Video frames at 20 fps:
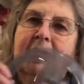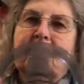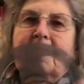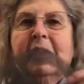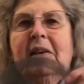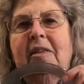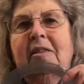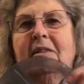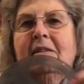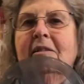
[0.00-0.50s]

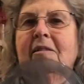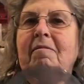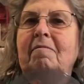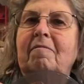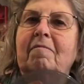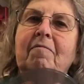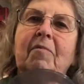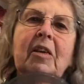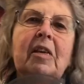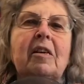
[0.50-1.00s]
Makes a
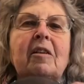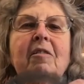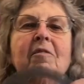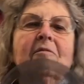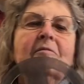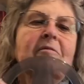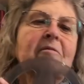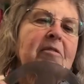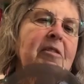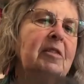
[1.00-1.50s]

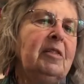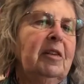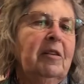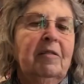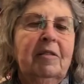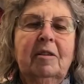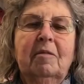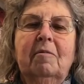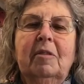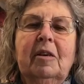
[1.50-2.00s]
vehicle
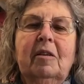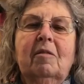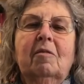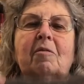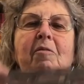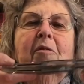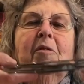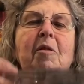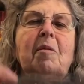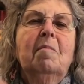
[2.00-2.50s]
steering wheel
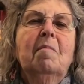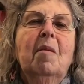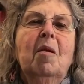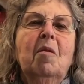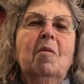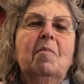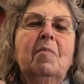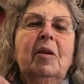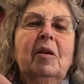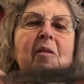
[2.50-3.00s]
or a
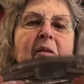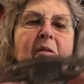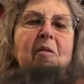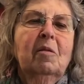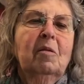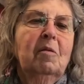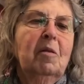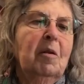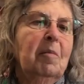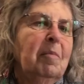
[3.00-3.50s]
mobile
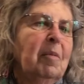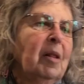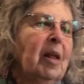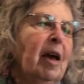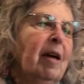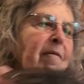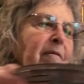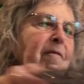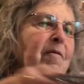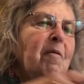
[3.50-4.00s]
or a
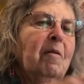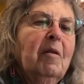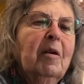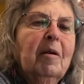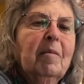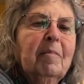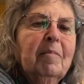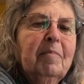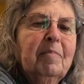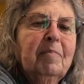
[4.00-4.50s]
platform.